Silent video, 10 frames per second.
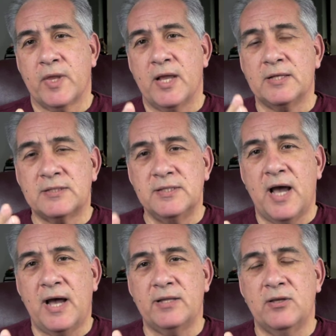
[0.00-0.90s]
It's
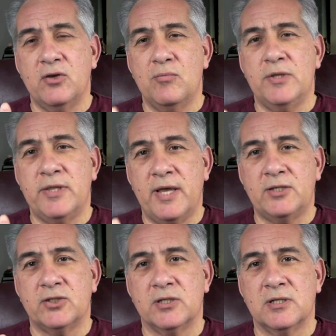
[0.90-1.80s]
not human
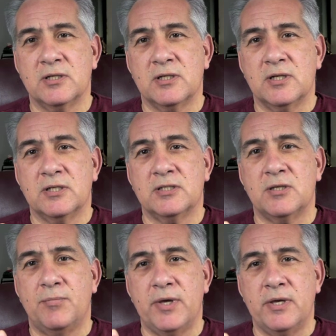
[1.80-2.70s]
nature to
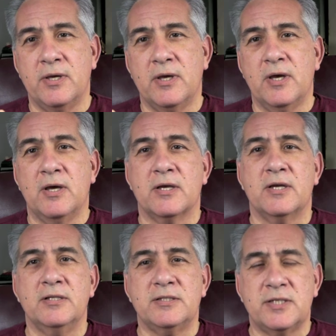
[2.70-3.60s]
be
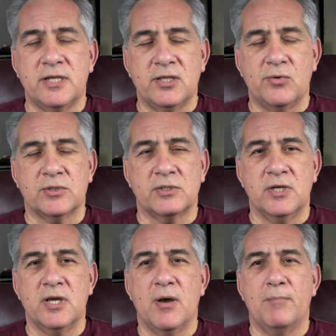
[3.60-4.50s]

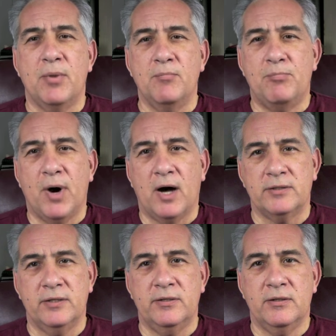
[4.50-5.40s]
continuously
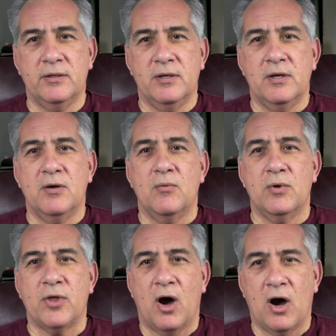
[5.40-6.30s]
bombarded
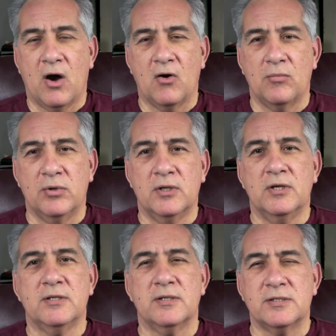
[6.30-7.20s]
with horrible,
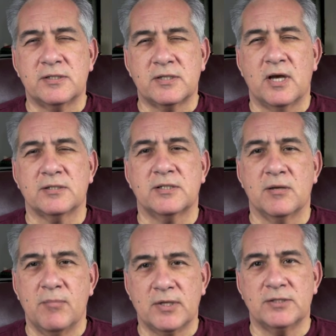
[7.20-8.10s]

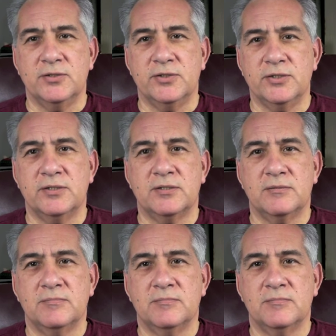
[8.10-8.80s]
disgusting messages.